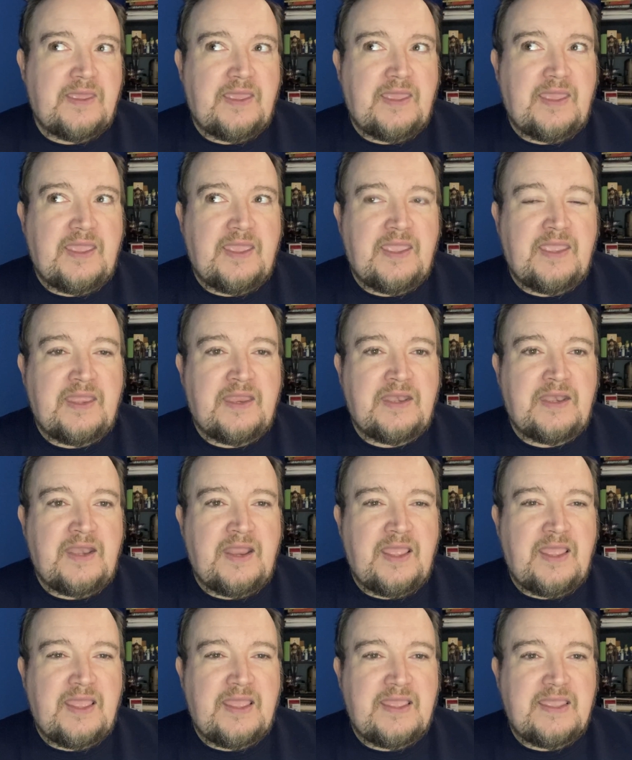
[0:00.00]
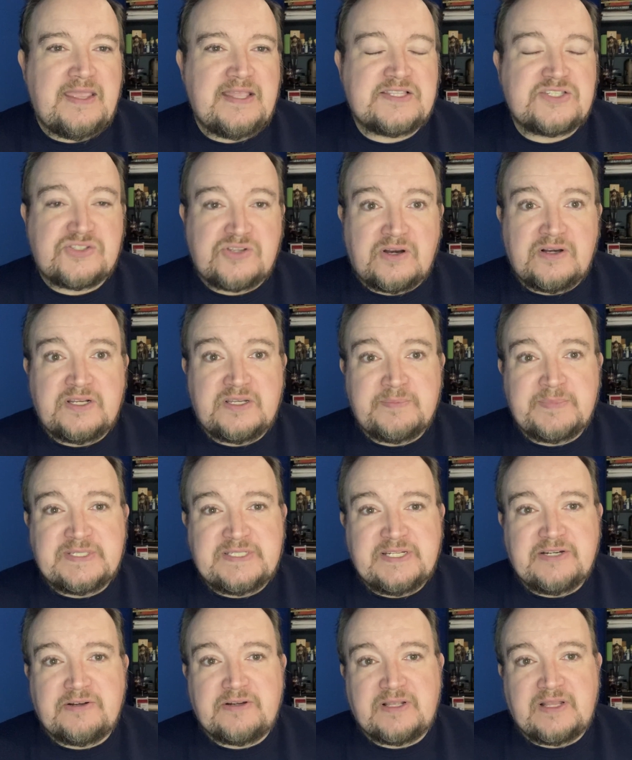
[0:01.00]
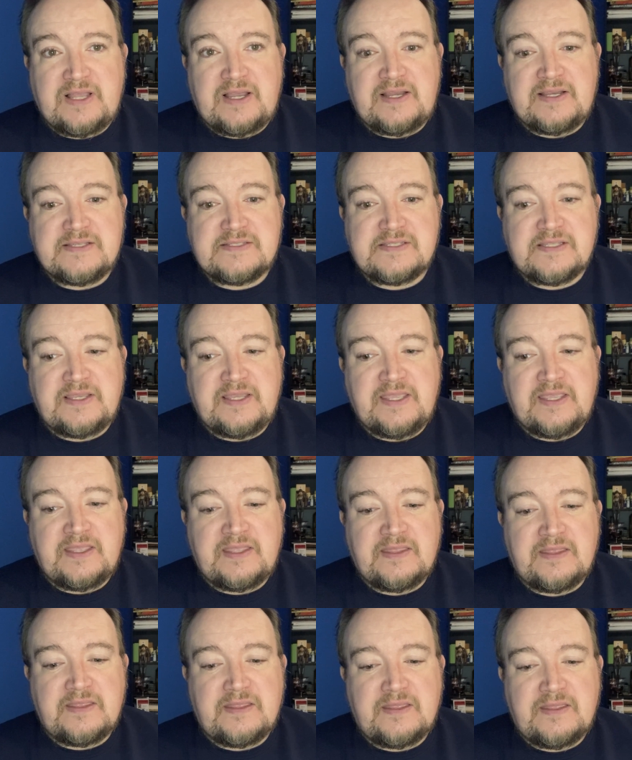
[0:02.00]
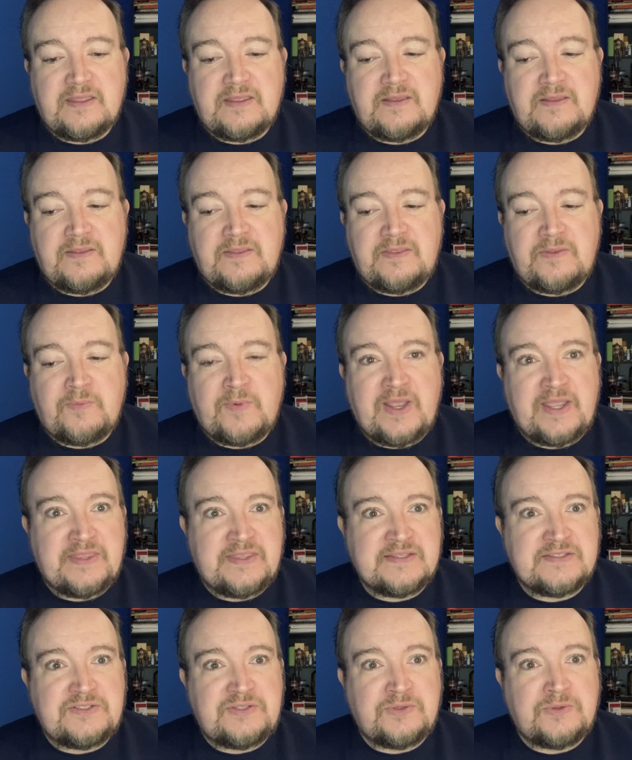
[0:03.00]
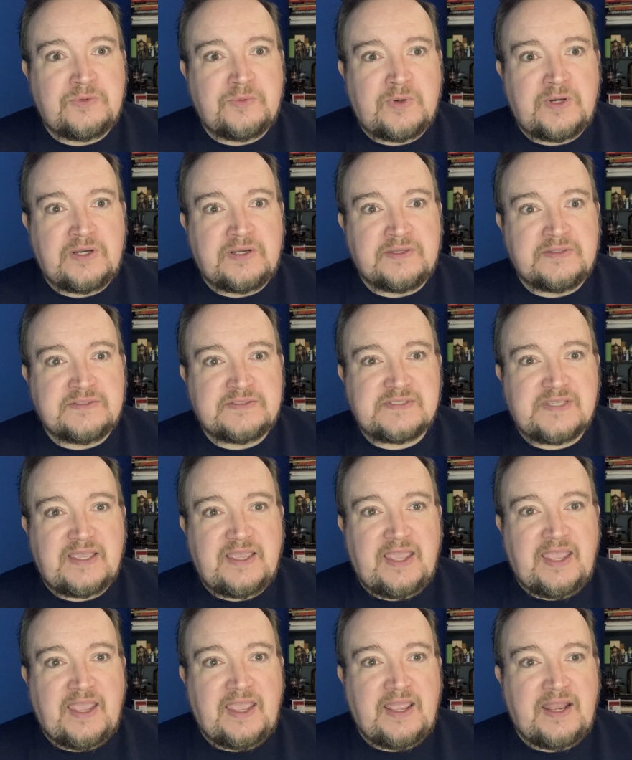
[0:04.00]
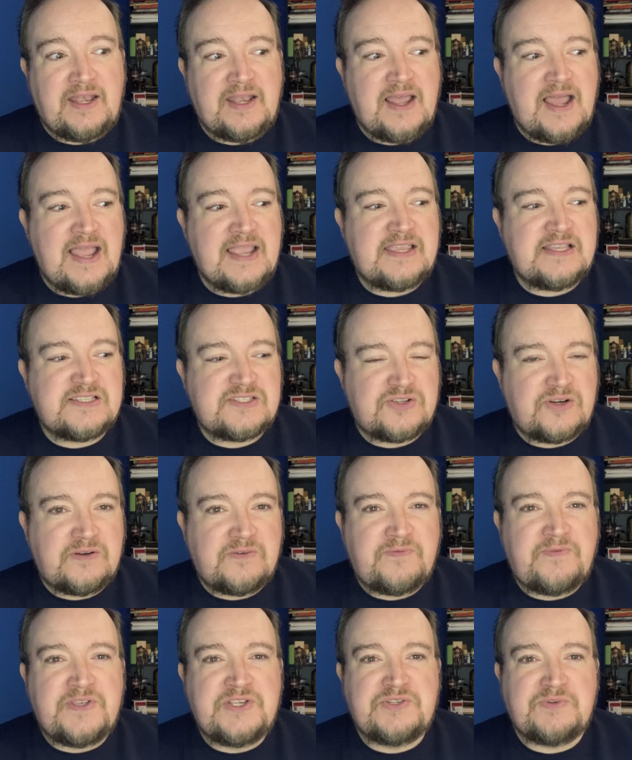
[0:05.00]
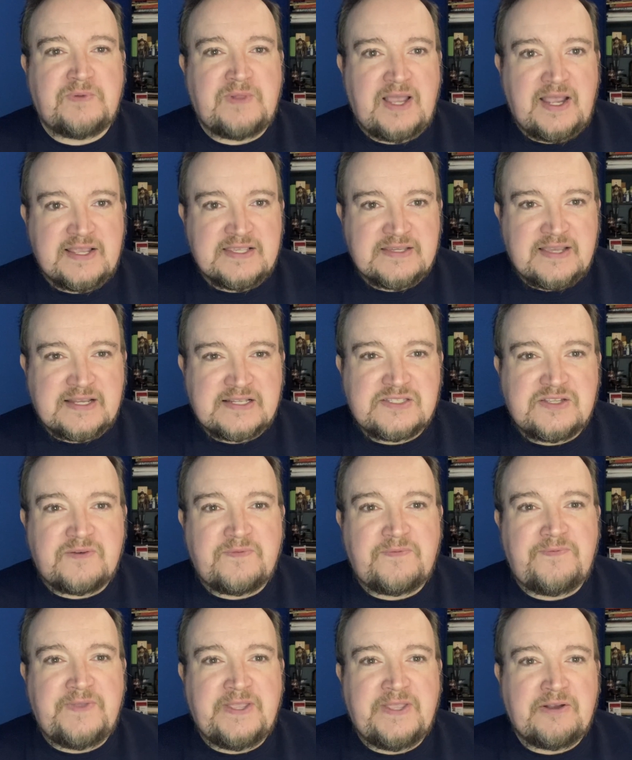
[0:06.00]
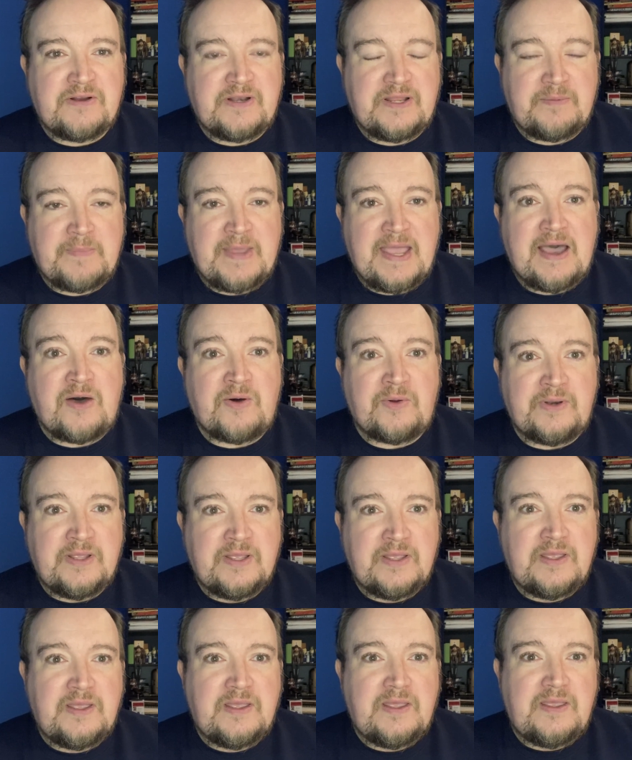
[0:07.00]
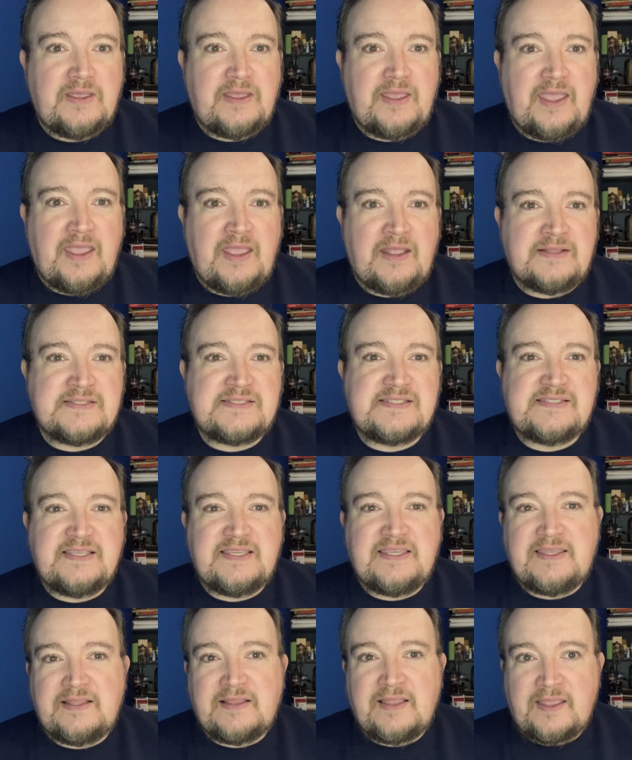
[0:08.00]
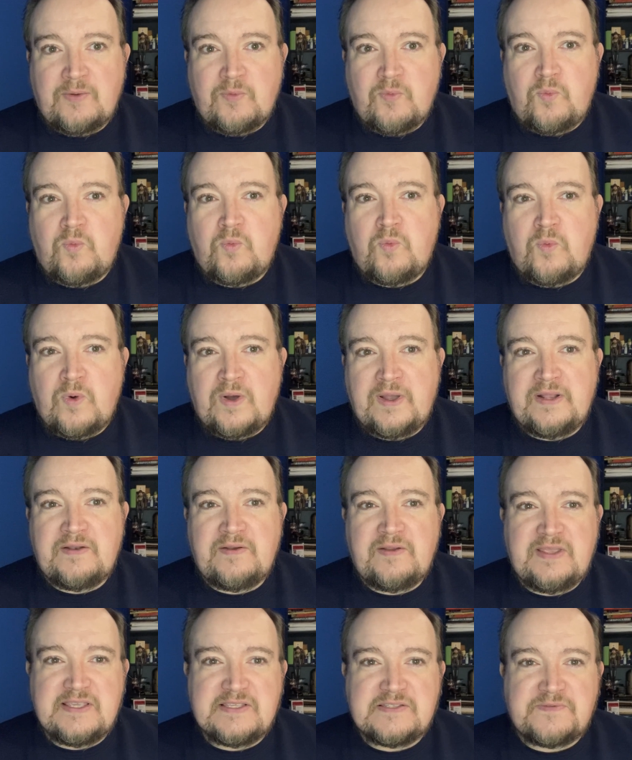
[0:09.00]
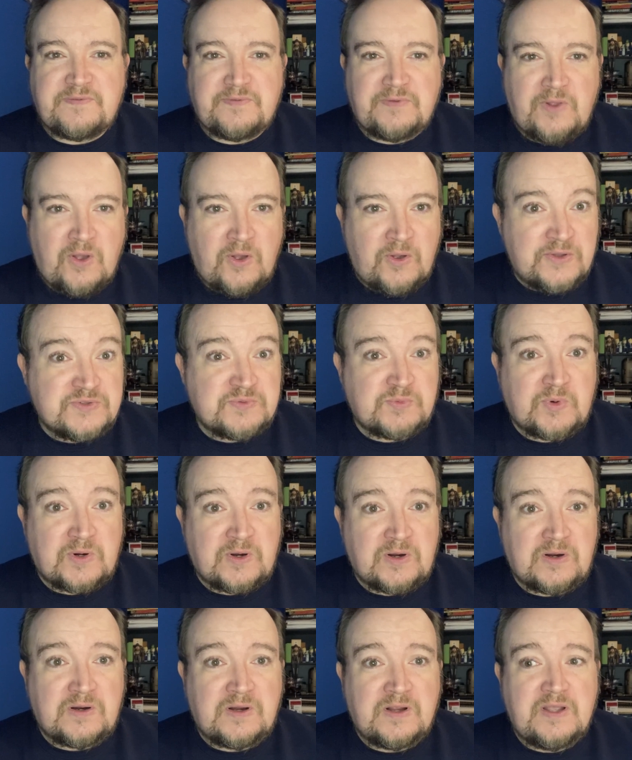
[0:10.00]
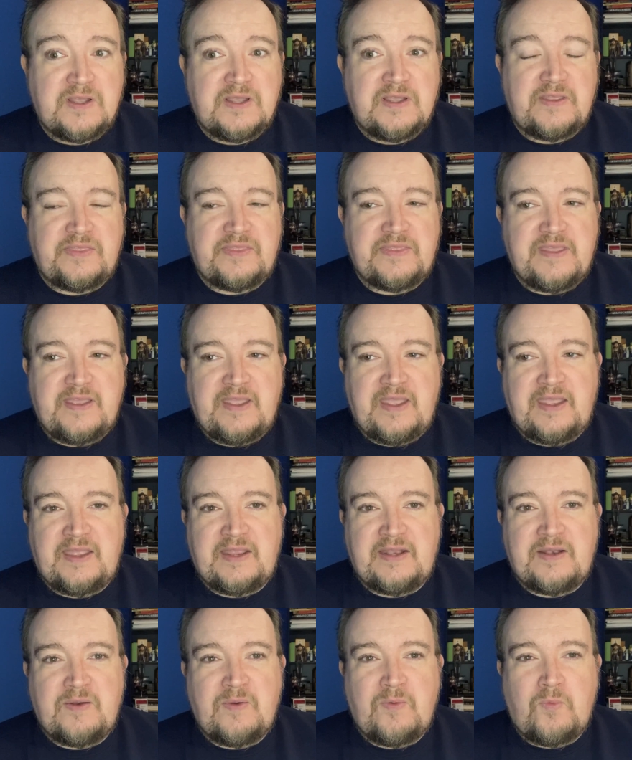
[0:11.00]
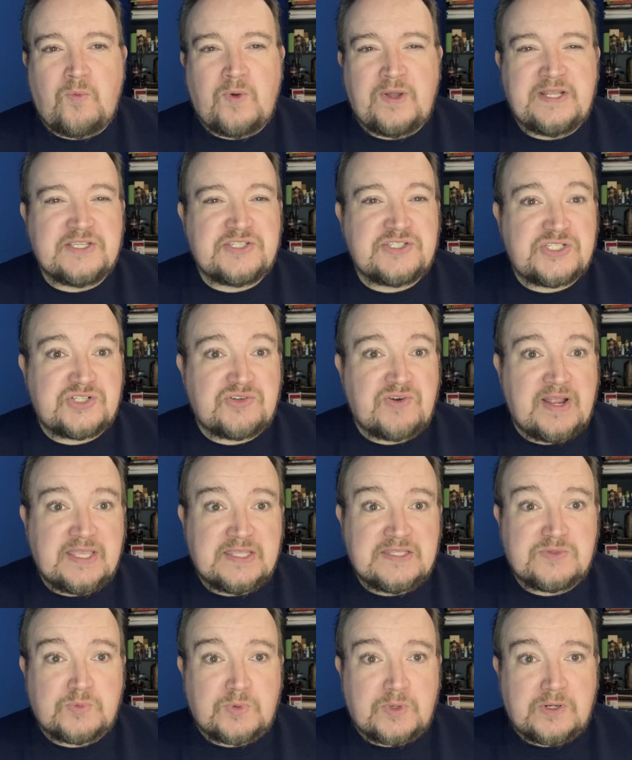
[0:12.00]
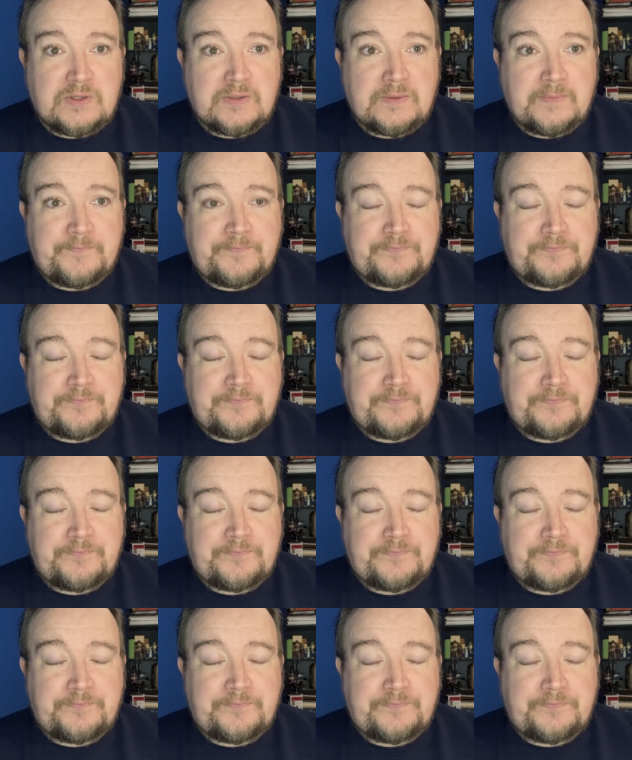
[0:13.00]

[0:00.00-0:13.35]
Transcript: And it started to materialize, like, the way this dude was, and I could start visualizing, I could start figuring him out and see like what his flaws were and what his strengths were.